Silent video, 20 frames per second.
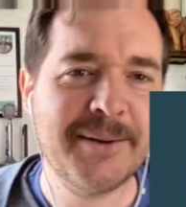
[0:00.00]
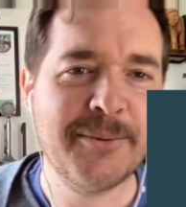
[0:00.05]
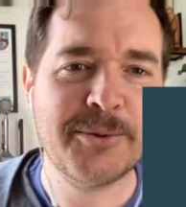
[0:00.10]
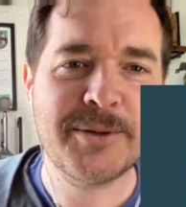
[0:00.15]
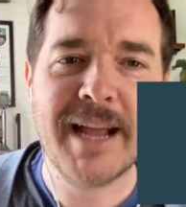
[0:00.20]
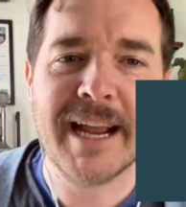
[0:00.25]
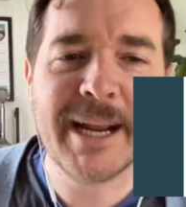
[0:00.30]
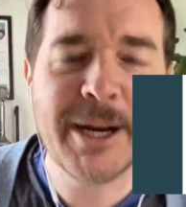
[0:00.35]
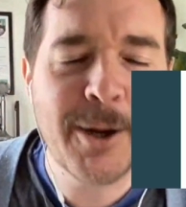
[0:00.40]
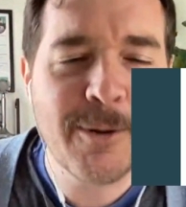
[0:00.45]

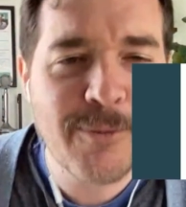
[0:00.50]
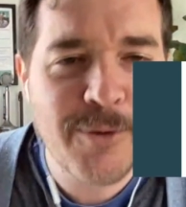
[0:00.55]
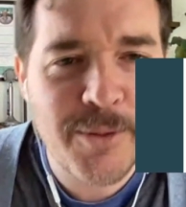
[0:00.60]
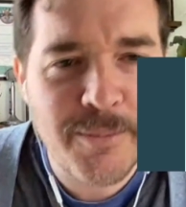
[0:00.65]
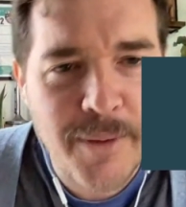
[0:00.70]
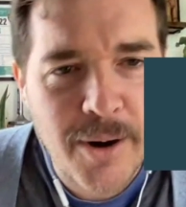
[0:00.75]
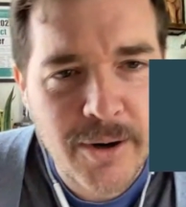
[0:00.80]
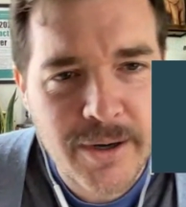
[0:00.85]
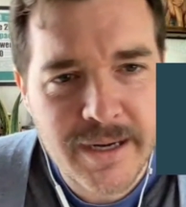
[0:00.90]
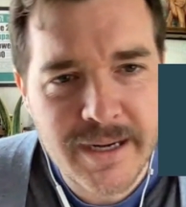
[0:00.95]
Taking over the
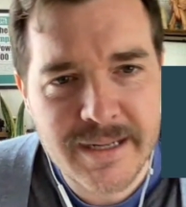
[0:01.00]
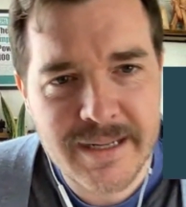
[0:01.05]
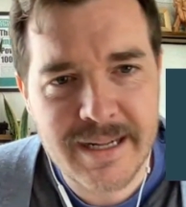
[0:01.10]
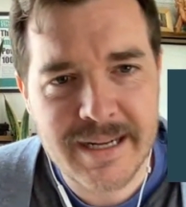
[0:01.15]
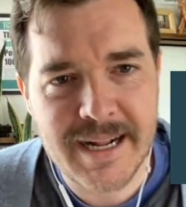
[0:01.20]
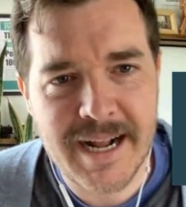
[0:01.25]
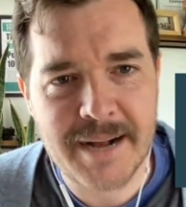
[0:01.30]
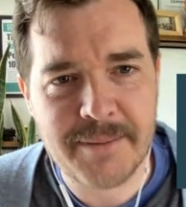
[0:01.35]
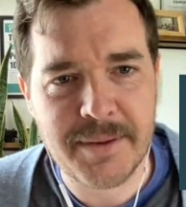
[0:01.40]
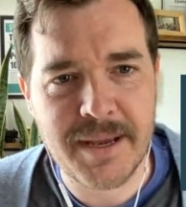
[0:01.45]
market at
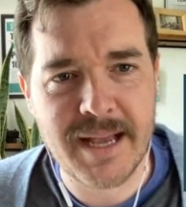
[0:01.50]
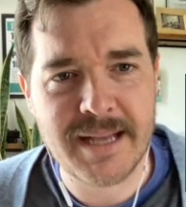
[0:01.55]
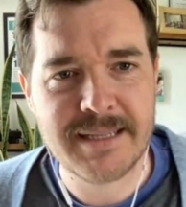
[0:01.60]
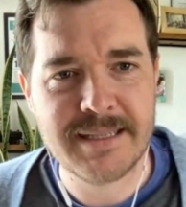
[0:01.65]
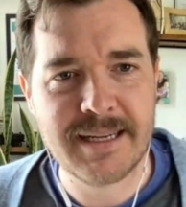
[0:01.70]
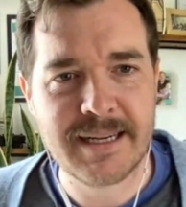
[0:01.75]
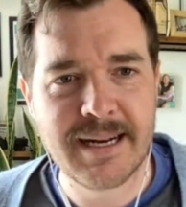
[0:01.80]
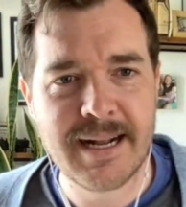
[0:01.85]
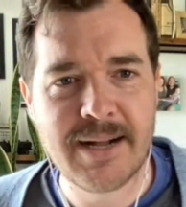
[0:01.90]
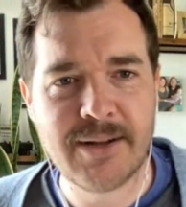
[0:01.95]
Comcast
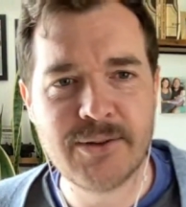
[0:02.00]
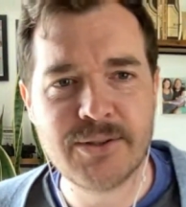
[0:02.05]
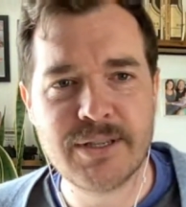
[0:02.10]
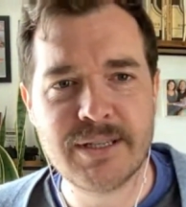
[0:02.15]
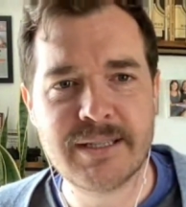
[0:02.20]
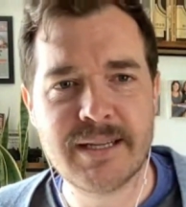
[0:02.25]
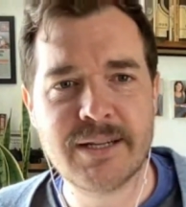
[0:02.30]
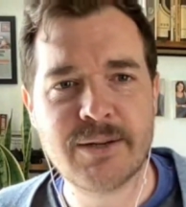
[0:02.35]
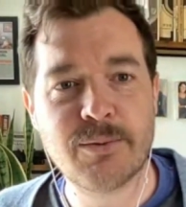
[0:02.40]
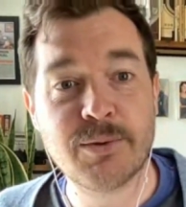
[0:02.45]
Technology
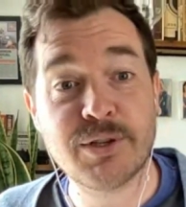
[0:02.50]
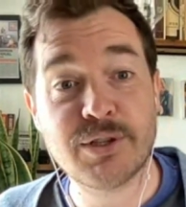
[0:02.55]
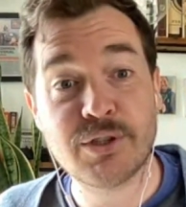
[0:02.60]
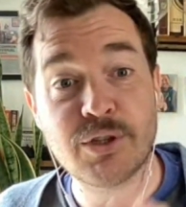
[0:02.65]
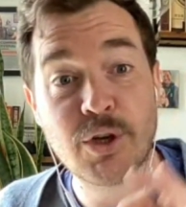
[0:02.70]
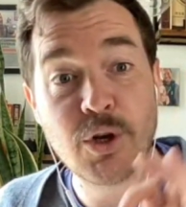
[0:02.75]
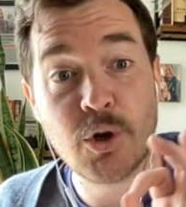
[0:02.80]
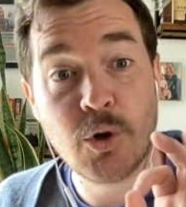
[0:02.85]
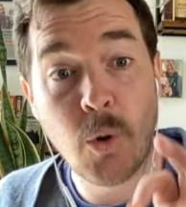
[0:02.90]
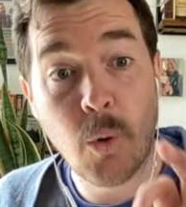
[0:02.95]
Center, which is
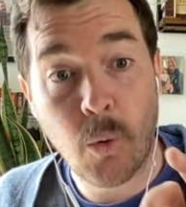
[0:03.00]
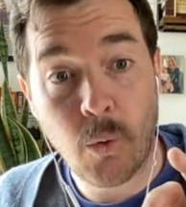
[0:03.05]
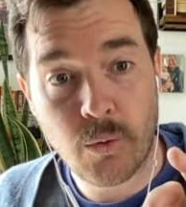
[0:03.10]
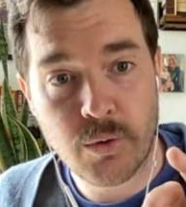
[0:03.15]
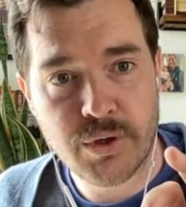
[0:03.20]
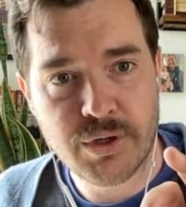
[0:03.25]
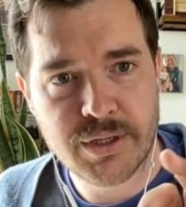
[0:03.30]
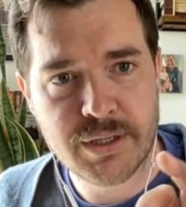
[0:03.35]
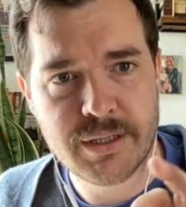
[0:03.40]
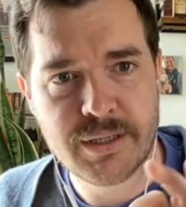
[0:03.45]

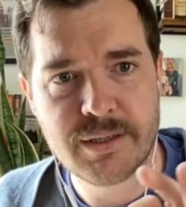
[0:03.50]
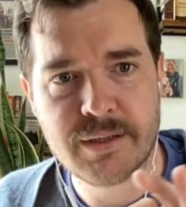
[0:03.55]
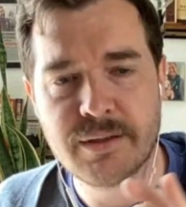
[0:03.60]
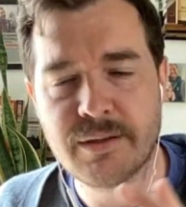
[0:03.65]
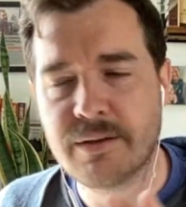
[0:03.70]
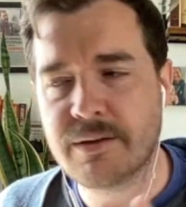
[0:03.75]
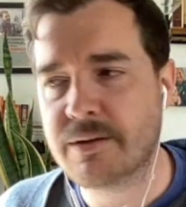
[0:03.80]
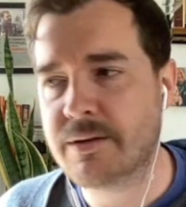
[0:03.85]
gorgeous.